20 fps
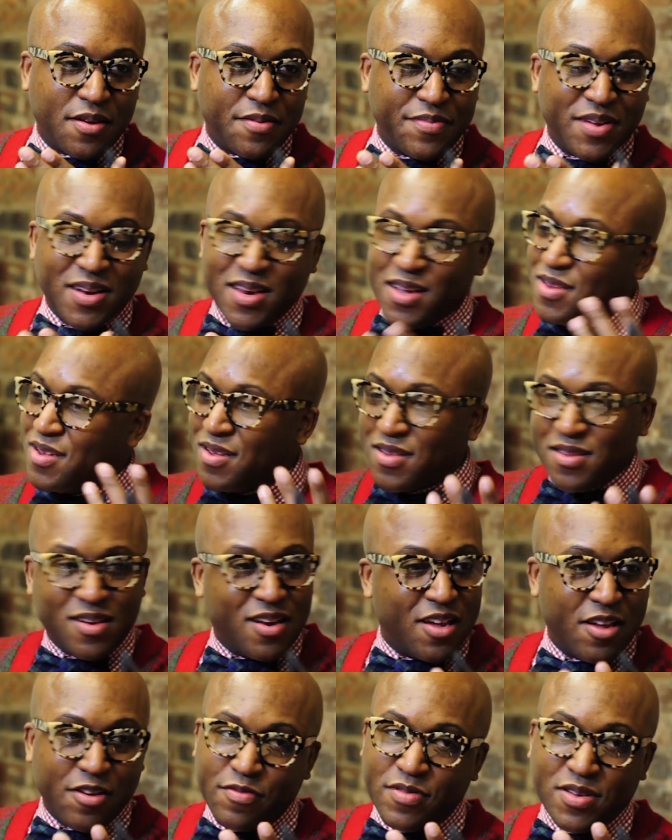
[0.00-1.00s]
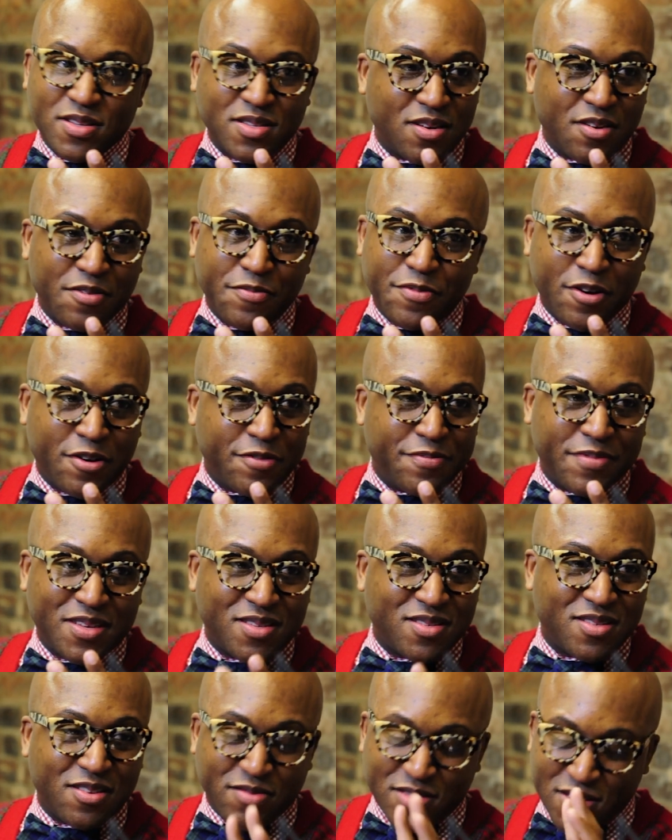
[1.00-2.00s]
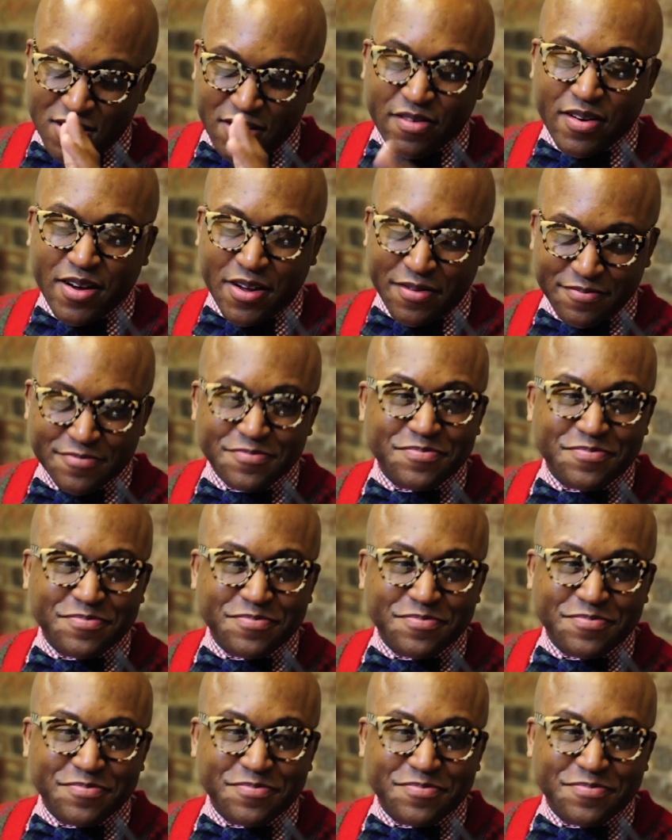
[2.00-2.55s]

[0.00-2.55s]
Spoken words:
But at the end of the day, it wasn't on purpose, so it's all right.